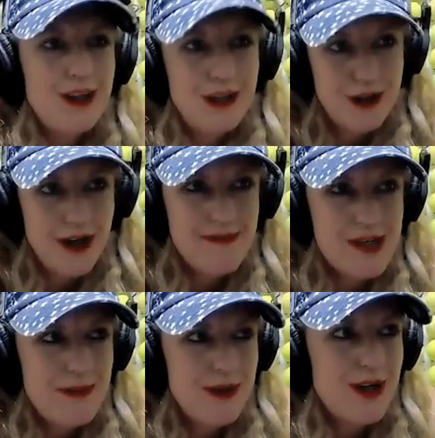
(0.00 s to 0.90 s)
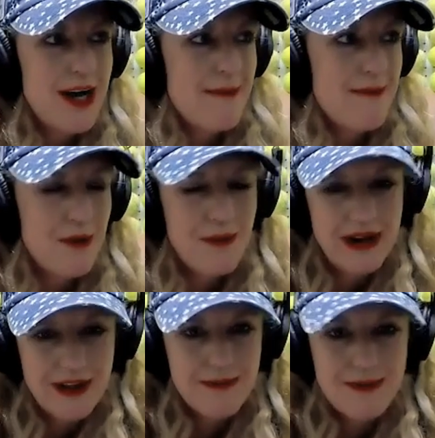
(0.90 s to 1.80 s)
look comfortable, I'm going to
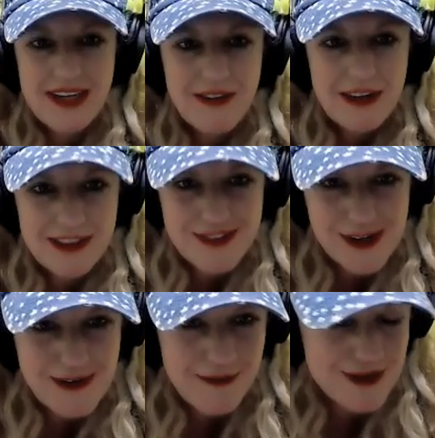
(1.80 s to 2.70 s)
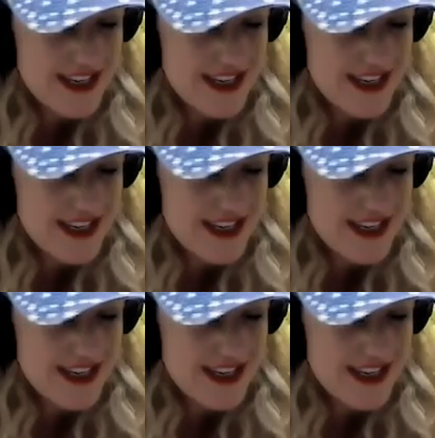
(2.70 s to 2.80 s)
wear them, even if it's not even for